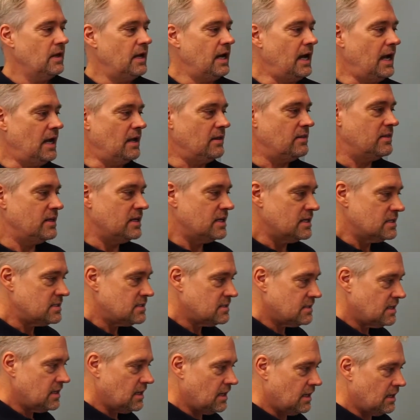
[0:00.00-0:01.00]
And
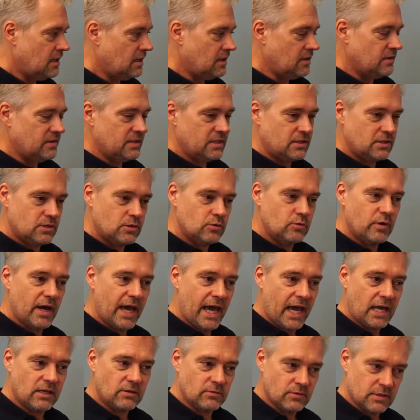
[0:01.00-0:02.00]
these are the 2
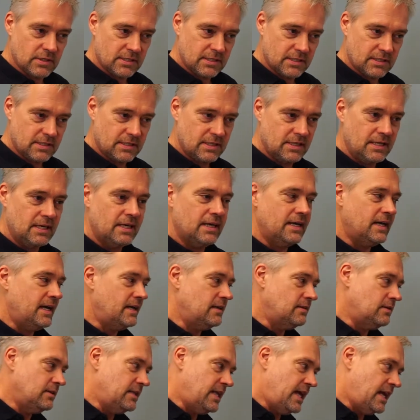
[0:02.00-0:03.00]
actors,
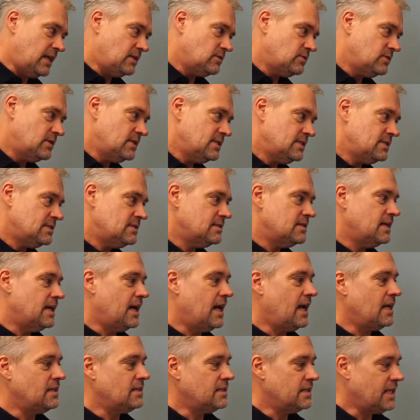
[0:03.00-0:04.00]
an actress
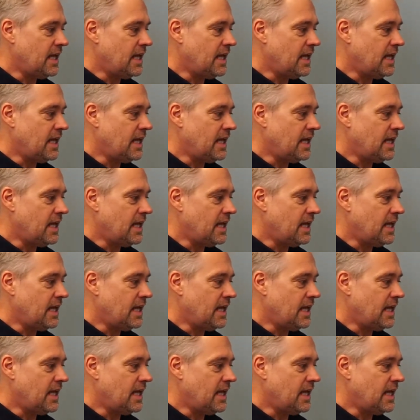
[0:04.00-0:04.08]
and an